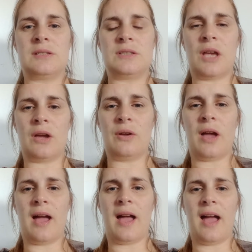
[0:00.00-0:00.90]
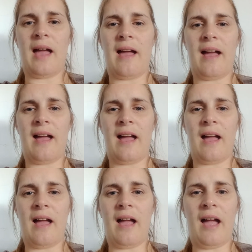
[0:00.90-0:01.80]
"So
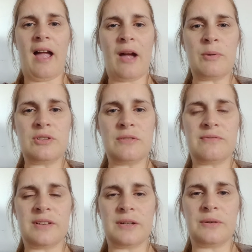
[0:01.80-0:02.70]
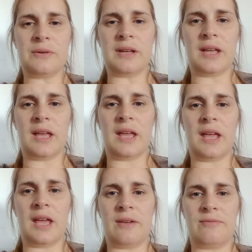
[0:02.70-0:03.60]
how would you feel
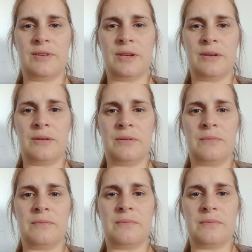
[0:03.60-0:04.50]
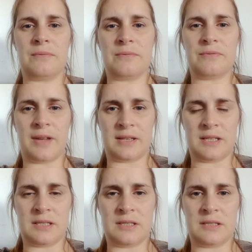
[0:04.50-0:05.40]
if you
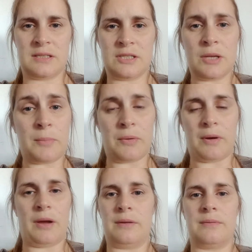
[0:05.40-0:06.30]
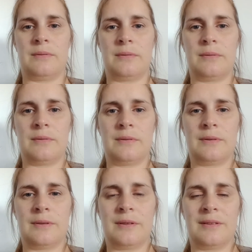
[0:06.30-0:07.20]
fainted tomorrow?"
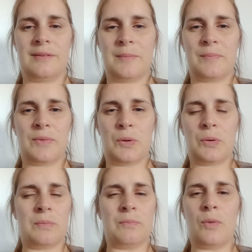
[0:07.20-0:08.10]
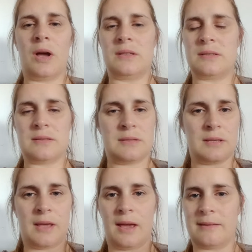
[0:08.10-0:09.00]
Or words to
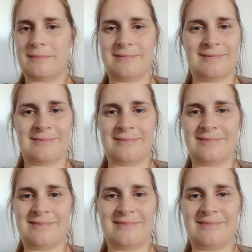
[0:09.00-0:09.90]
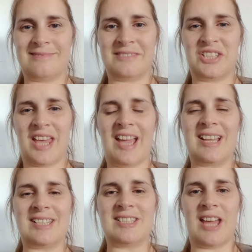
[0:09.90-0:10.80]
that
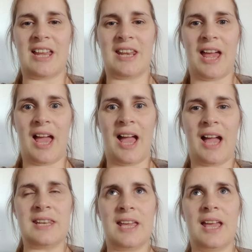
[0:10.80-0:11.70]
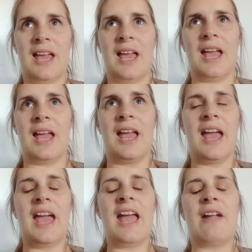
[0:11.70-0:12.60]
extent. And
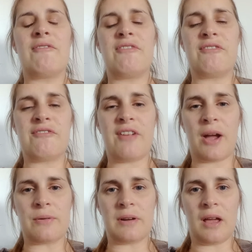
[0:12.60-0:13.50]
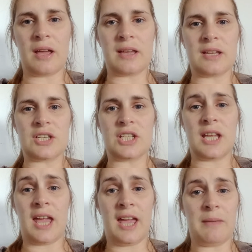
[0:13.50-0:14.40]
it felt like she
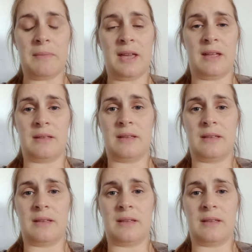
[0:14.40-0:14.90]
hit me.